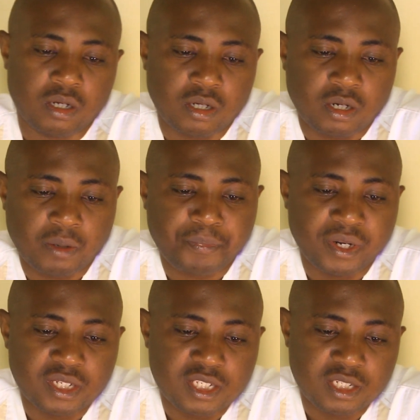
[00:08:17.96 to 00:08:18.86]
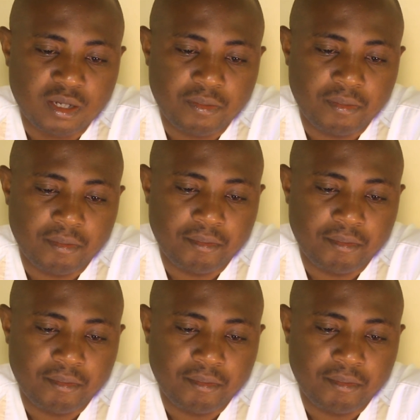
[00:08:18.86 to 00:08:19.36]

Replacing